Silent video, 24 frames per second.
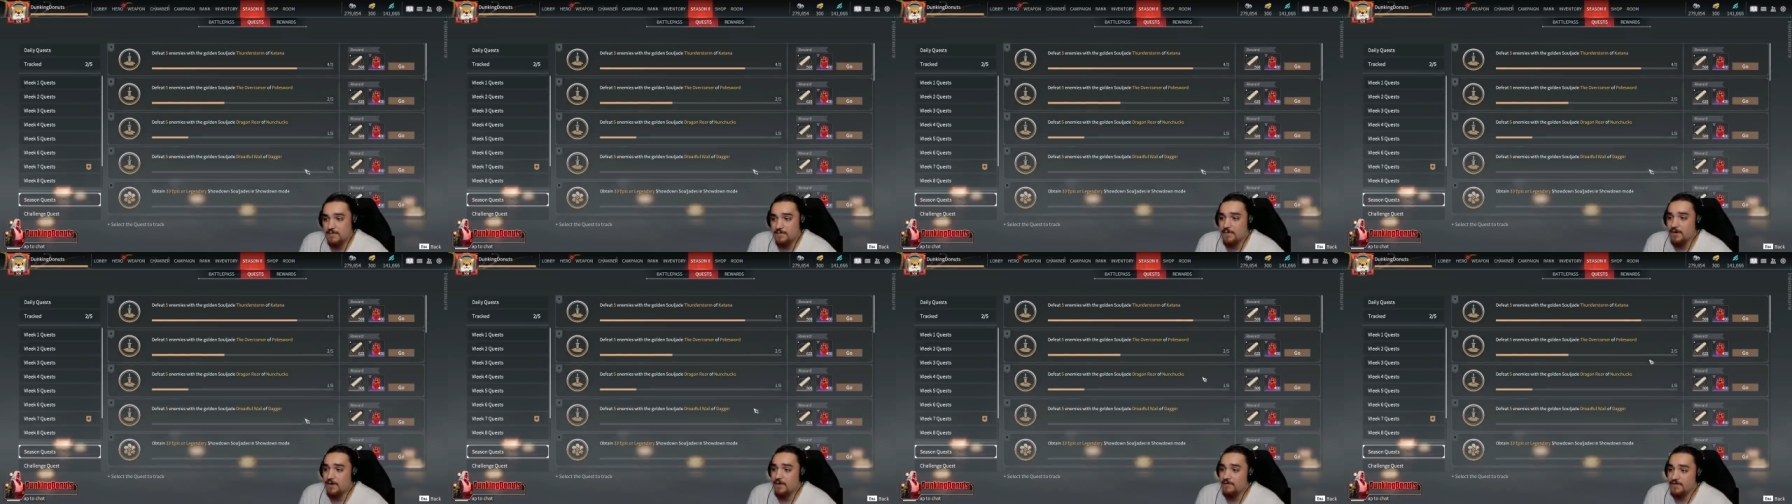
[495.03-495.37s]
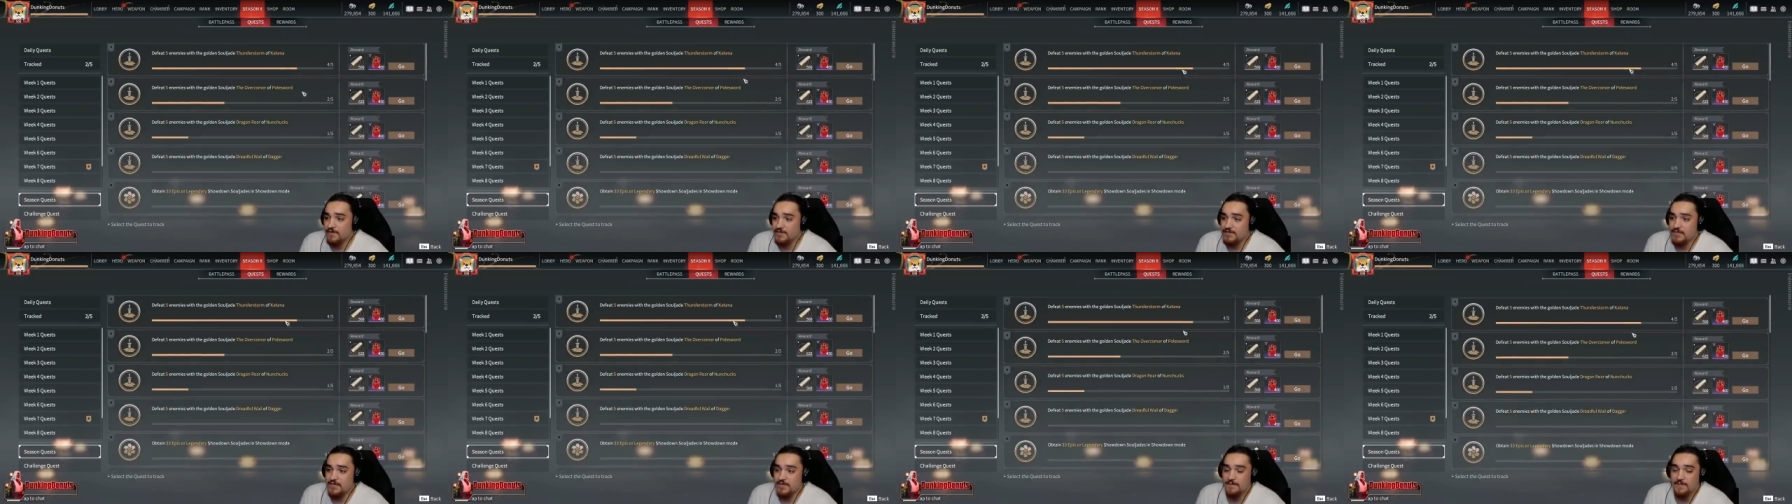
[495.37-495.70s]
but
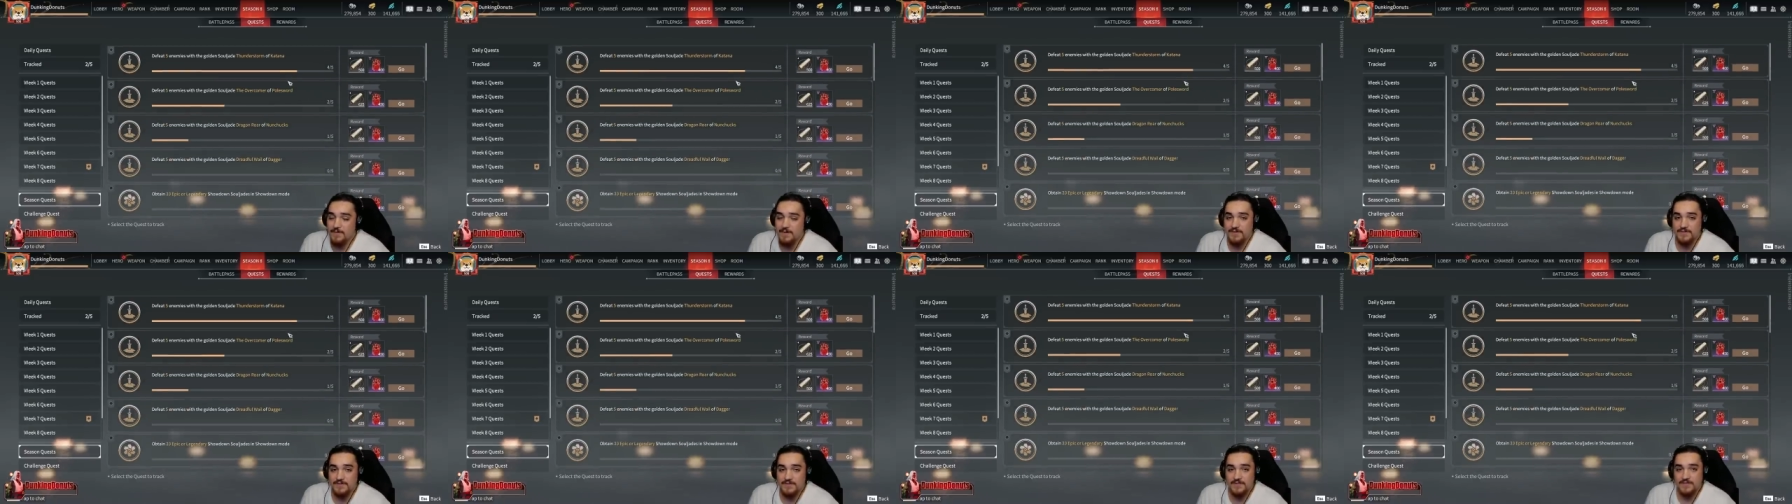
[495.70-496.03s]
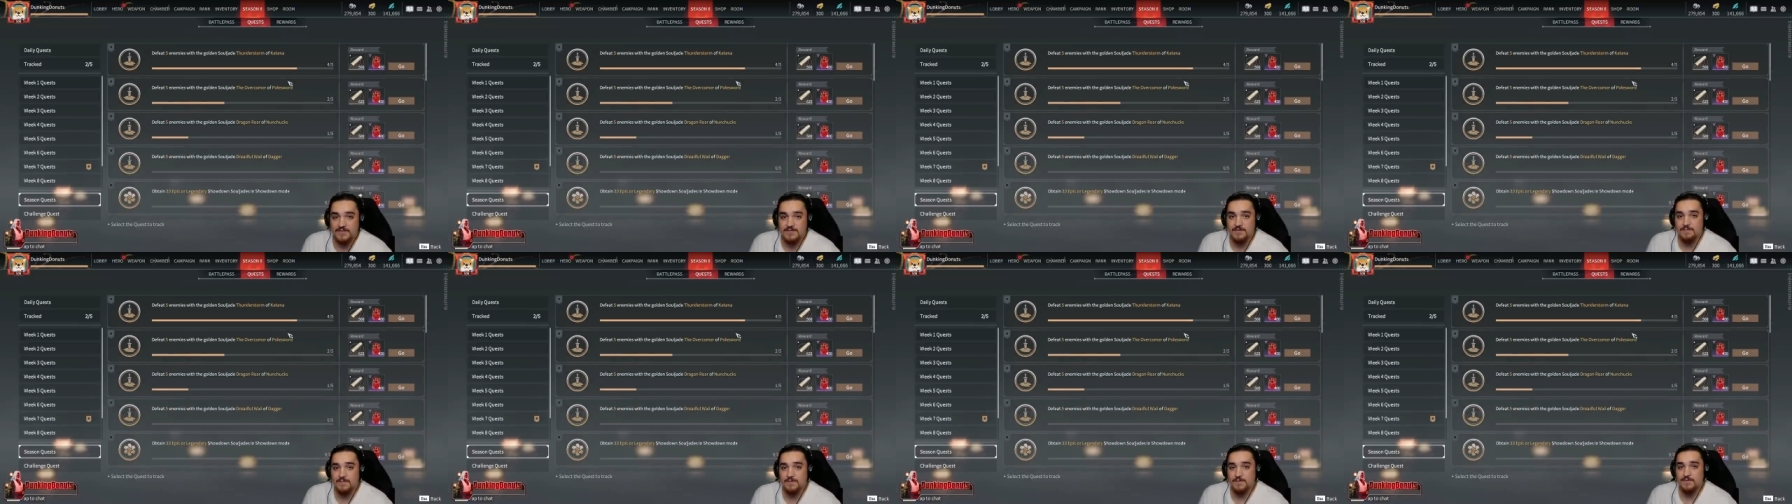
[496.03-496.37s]
obviously because they're
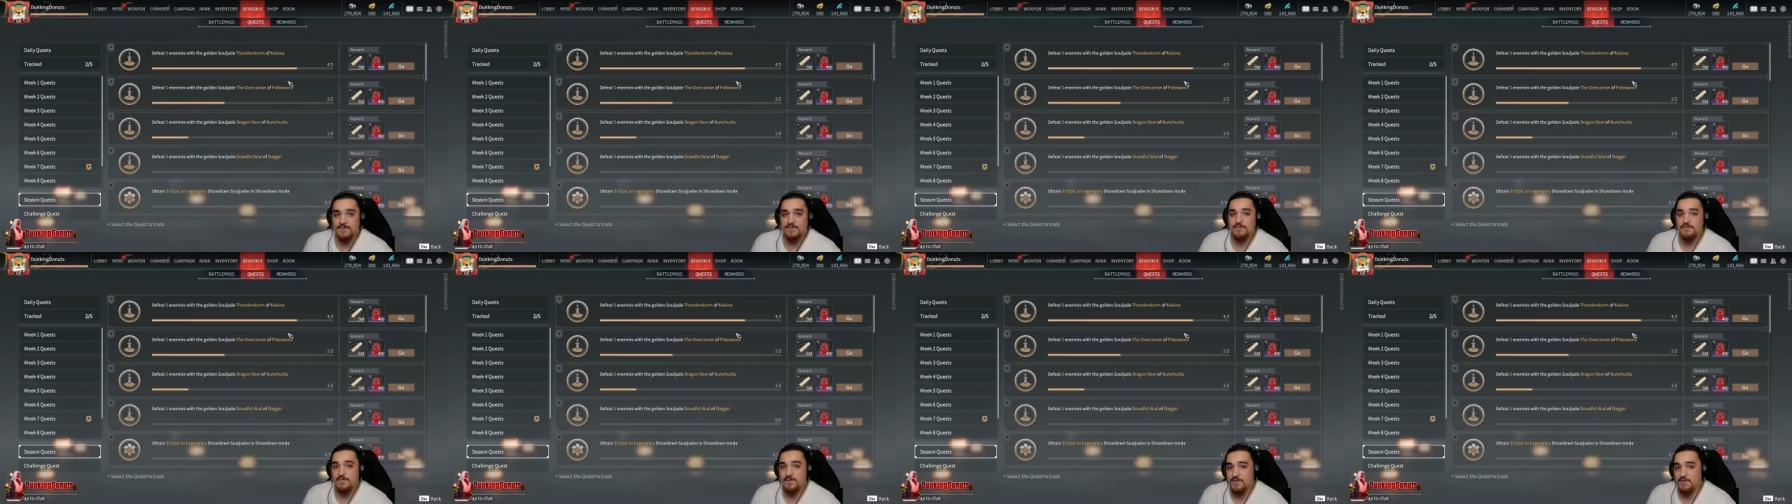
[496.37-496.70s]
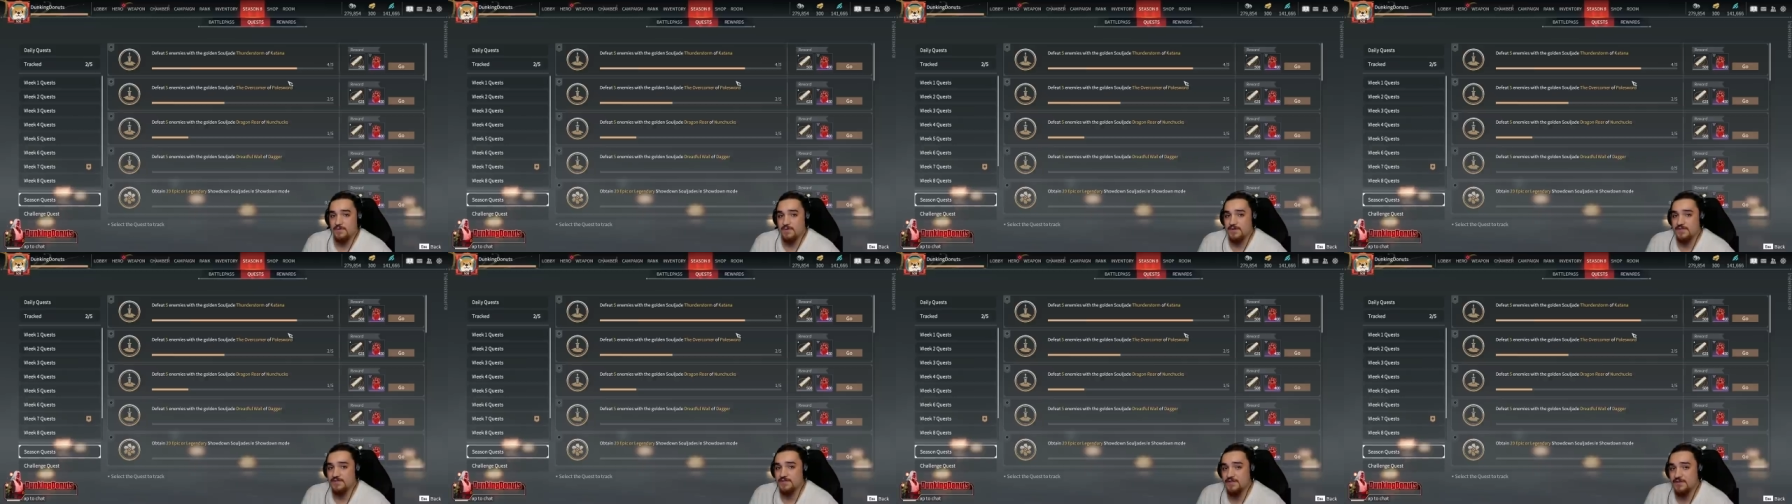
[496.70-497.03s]
supposed to be
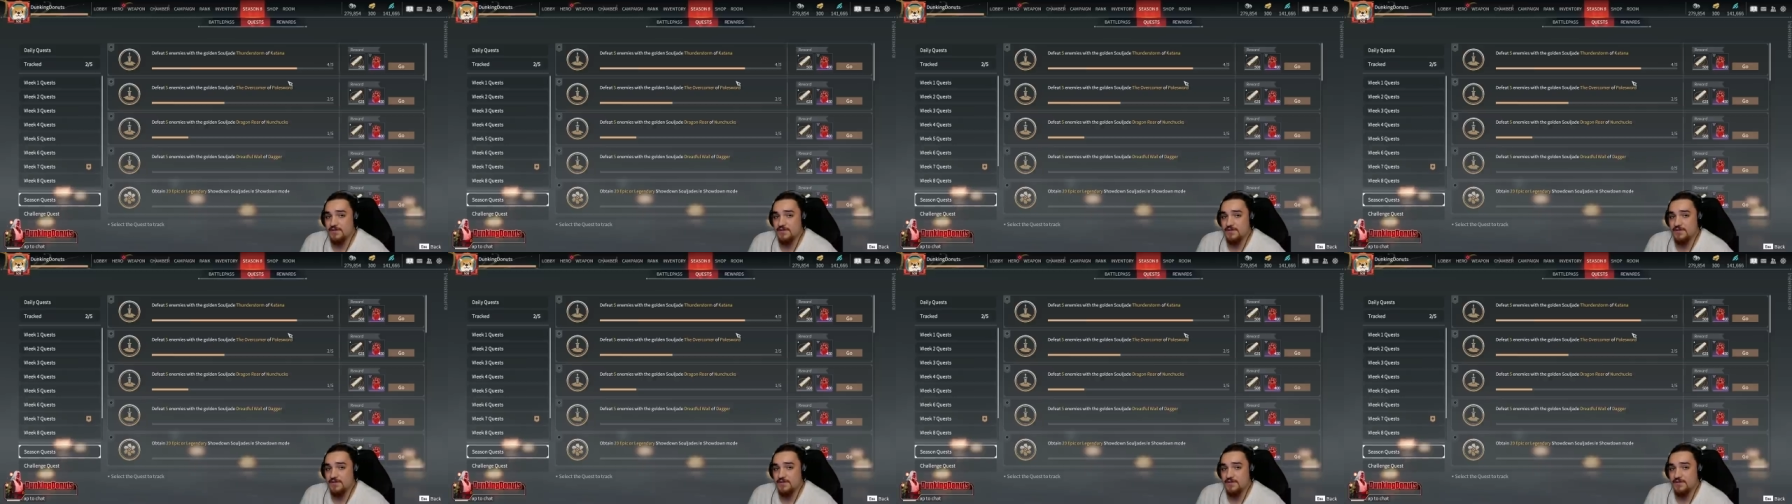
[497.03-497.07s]
quests